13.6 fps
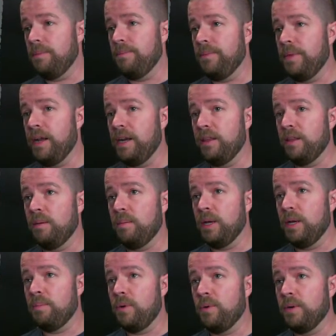anything my
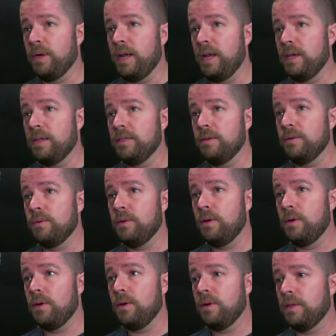opponent has out
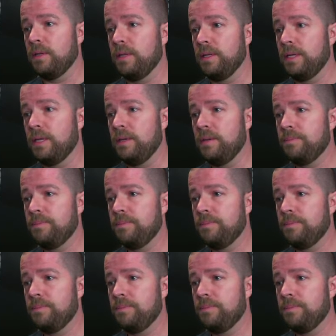currently.